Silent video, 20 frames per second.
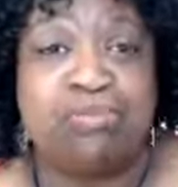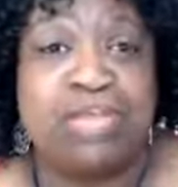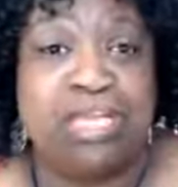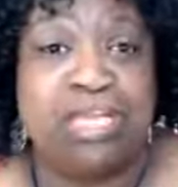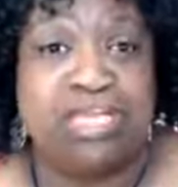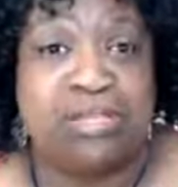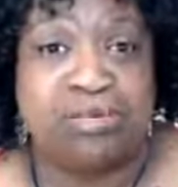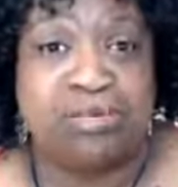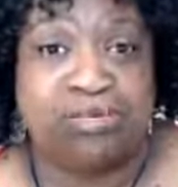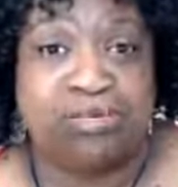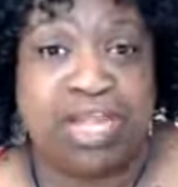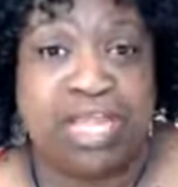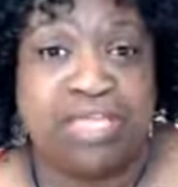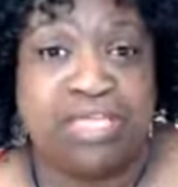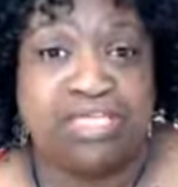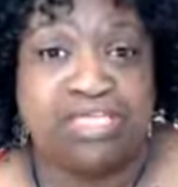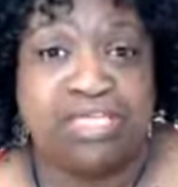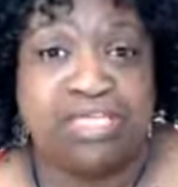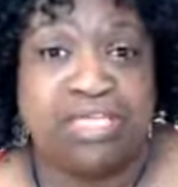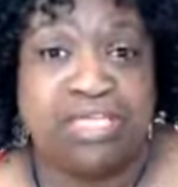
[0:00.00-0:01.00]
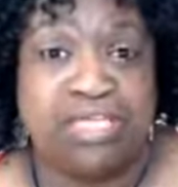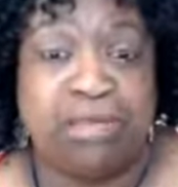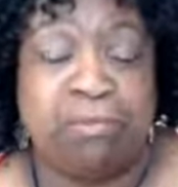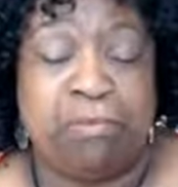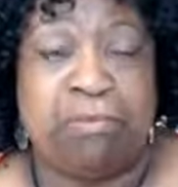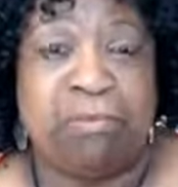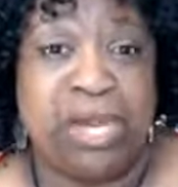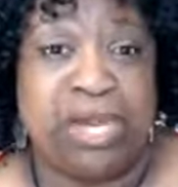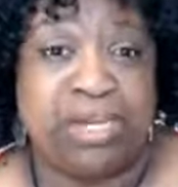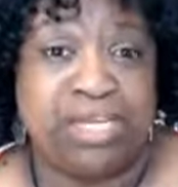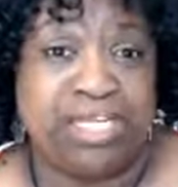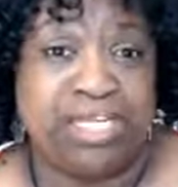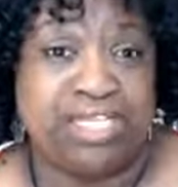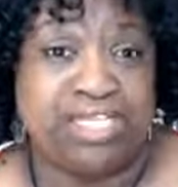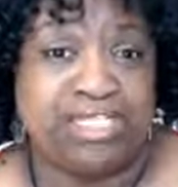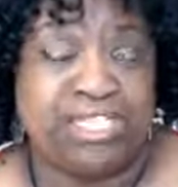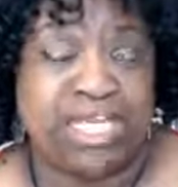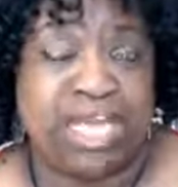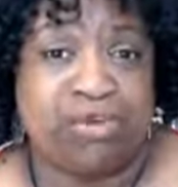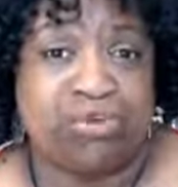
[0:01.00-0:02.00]
great
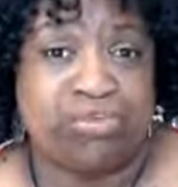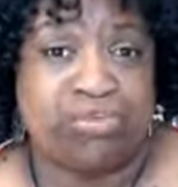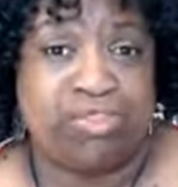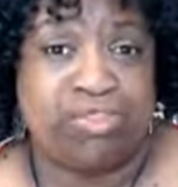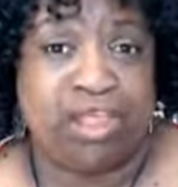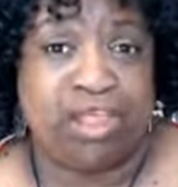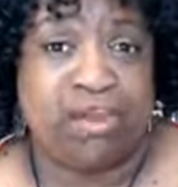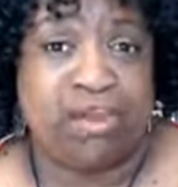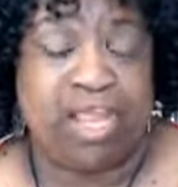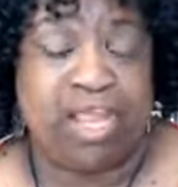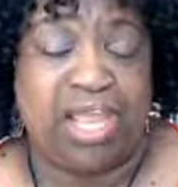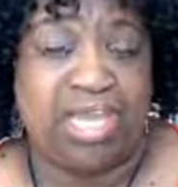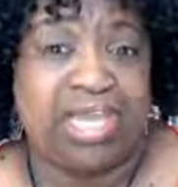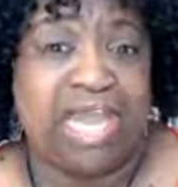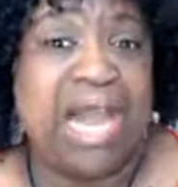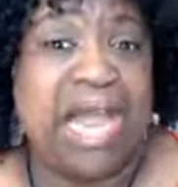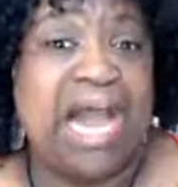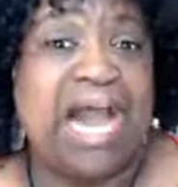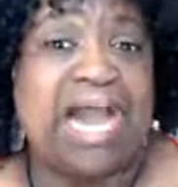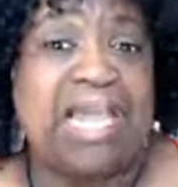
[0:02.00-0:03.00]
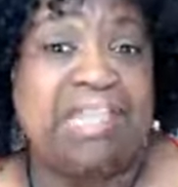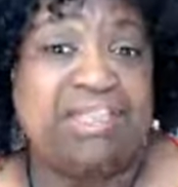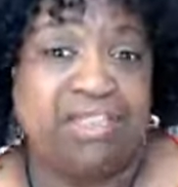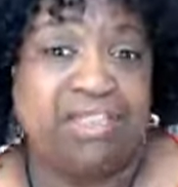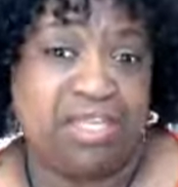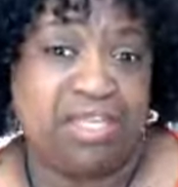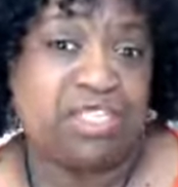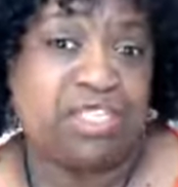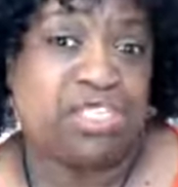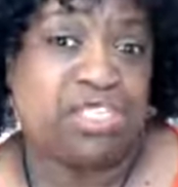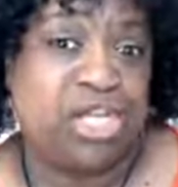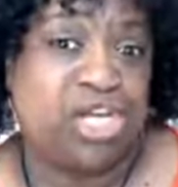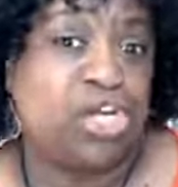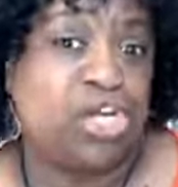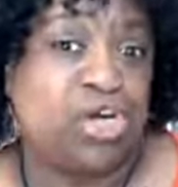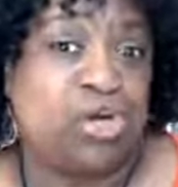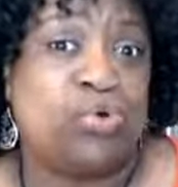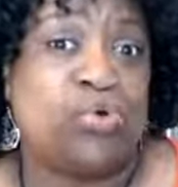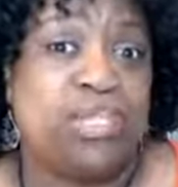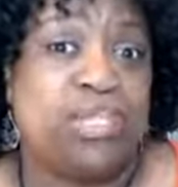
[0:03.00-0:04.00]
bargains out there, and I think it's going to
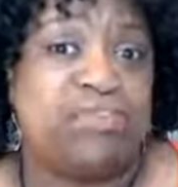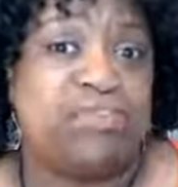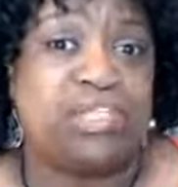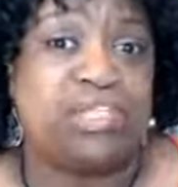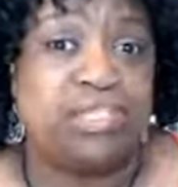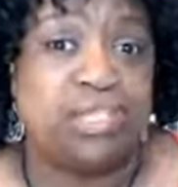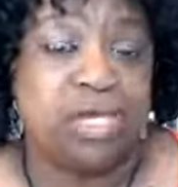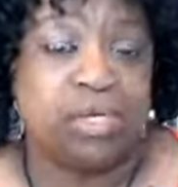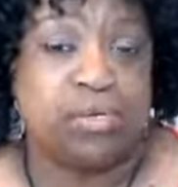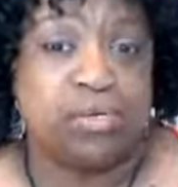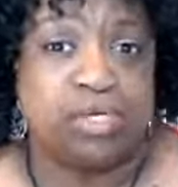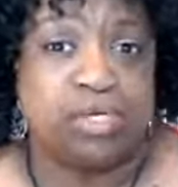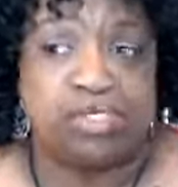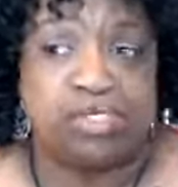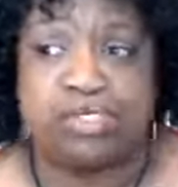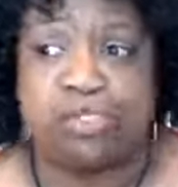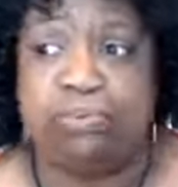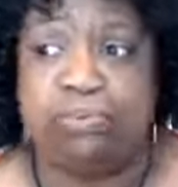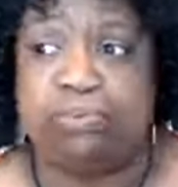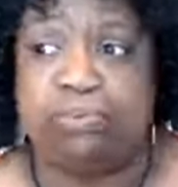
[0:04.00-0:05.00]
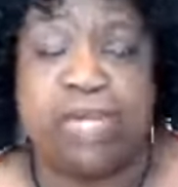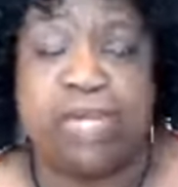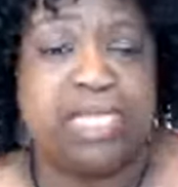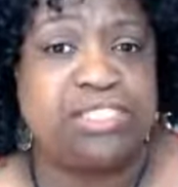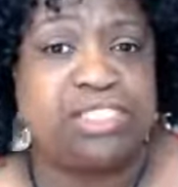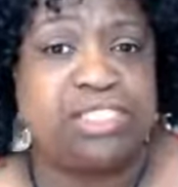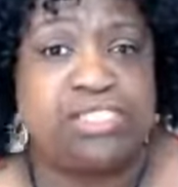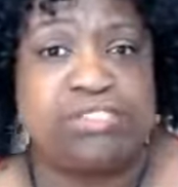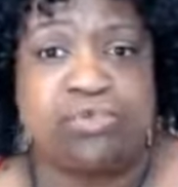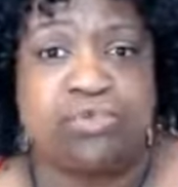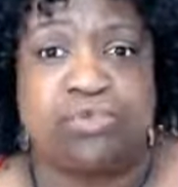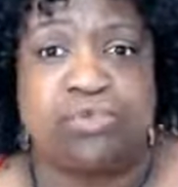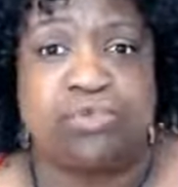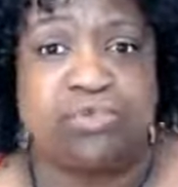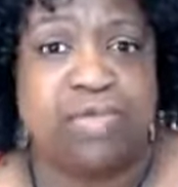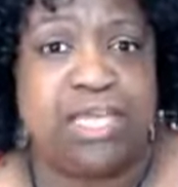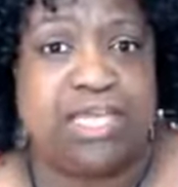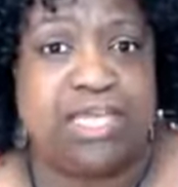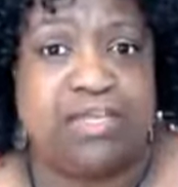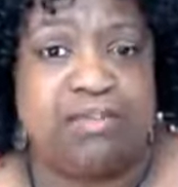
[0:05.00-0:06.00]
go even lower. So prices are
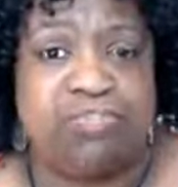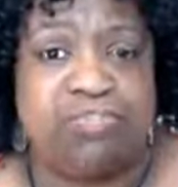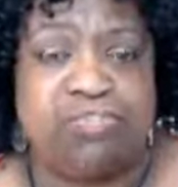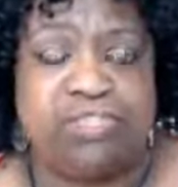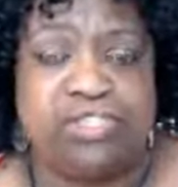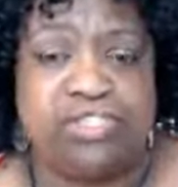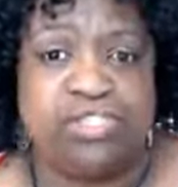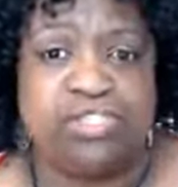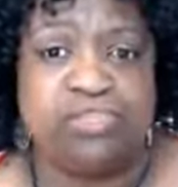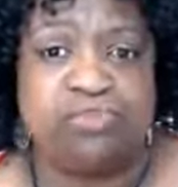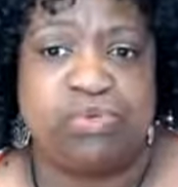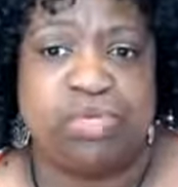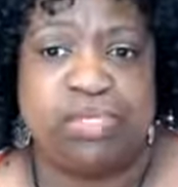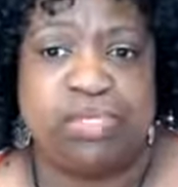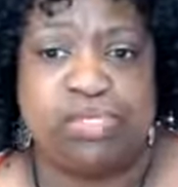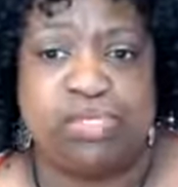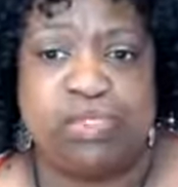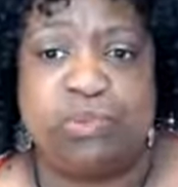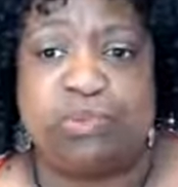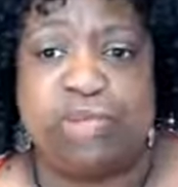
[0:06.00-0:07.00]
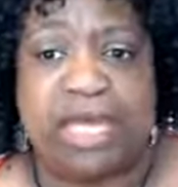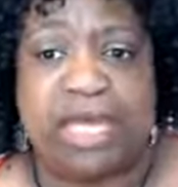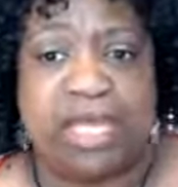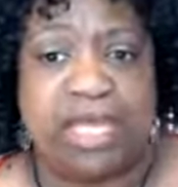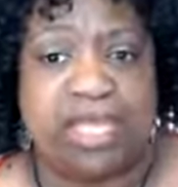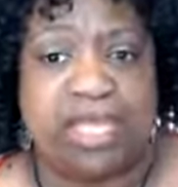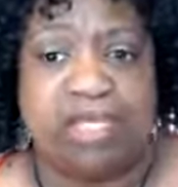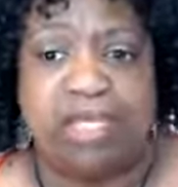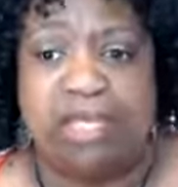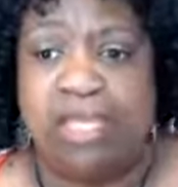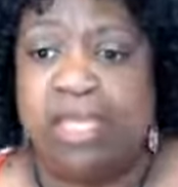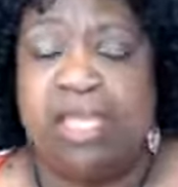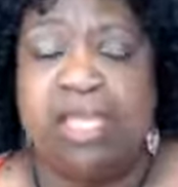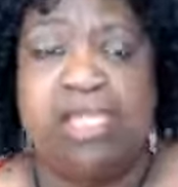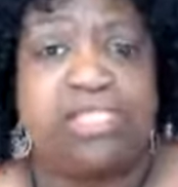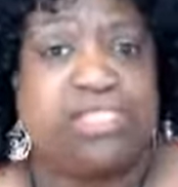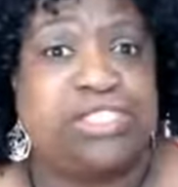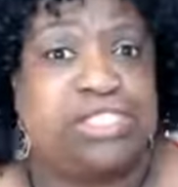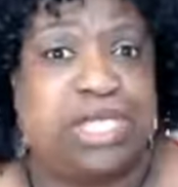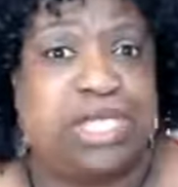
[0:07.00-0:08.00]
great. This is where you buy
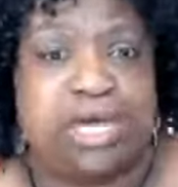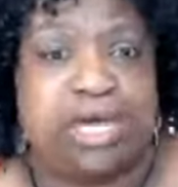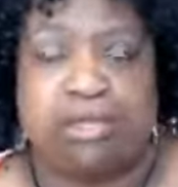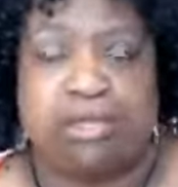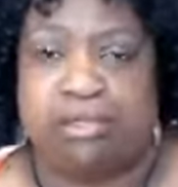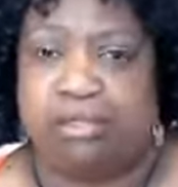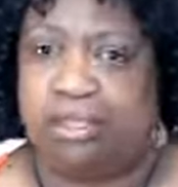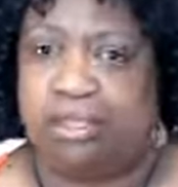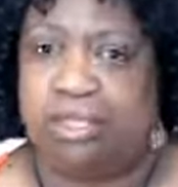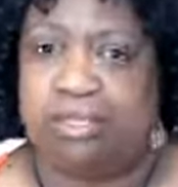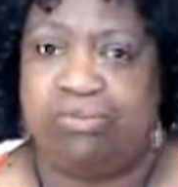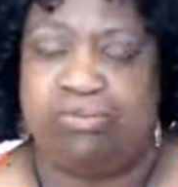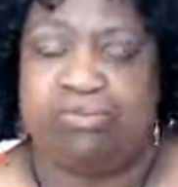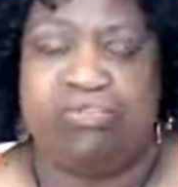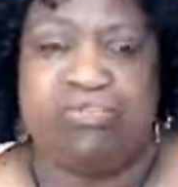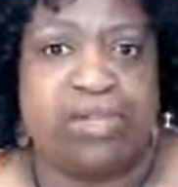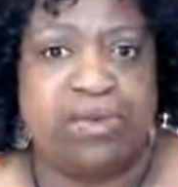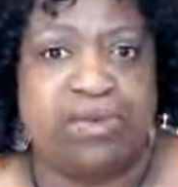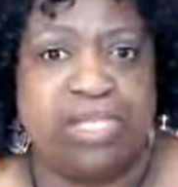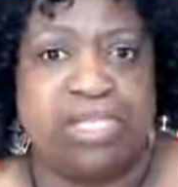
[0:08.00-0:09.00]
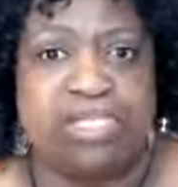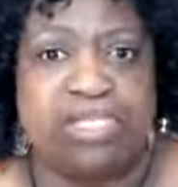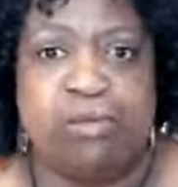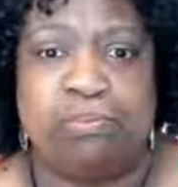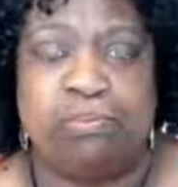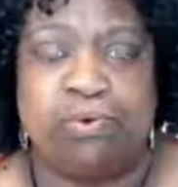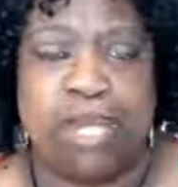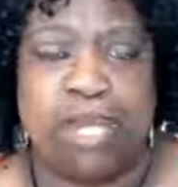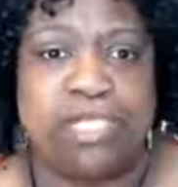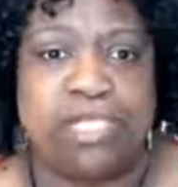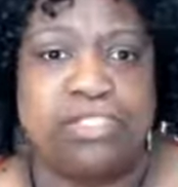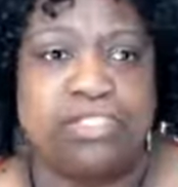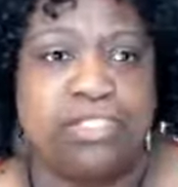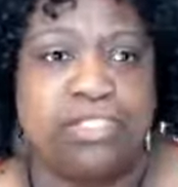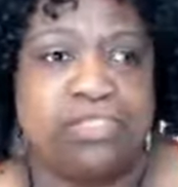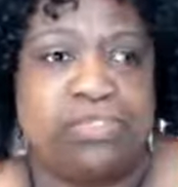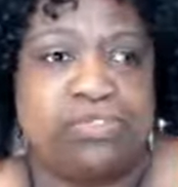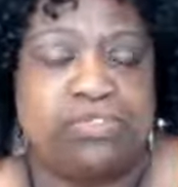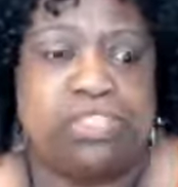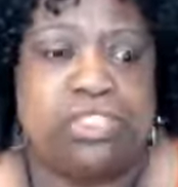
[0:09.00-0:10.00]
stock at a very low price
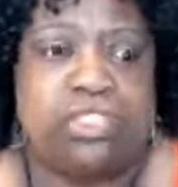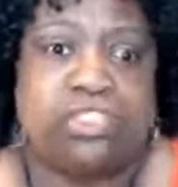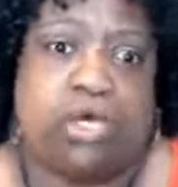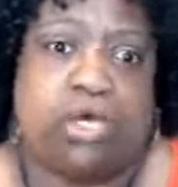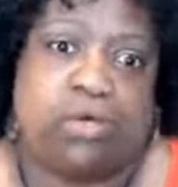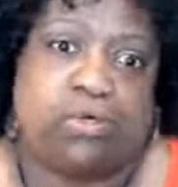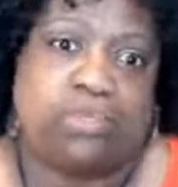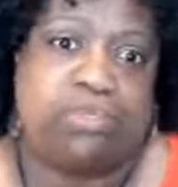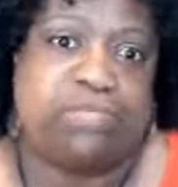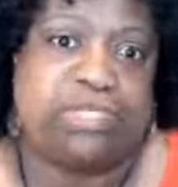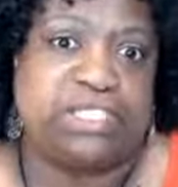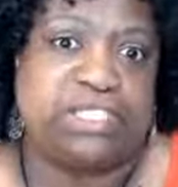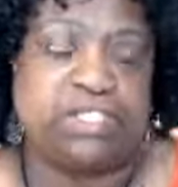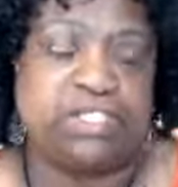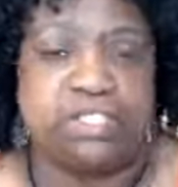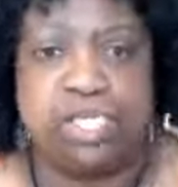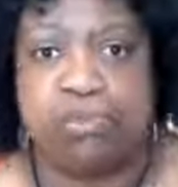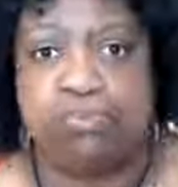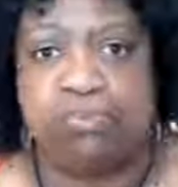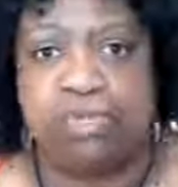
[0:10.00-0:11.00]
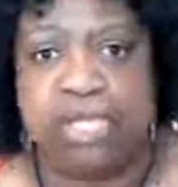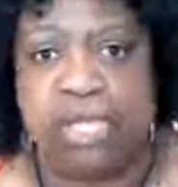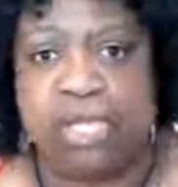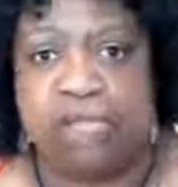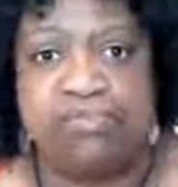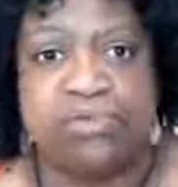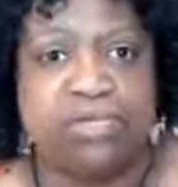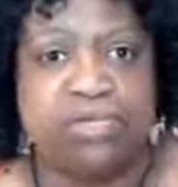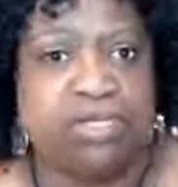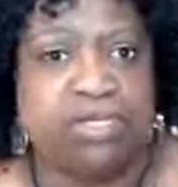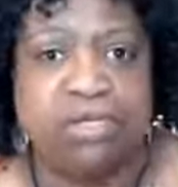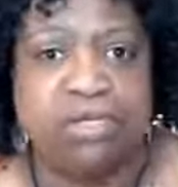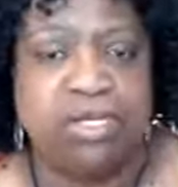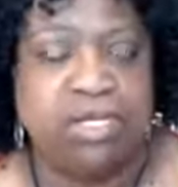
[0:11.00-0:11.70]
and you just hold them until they recover.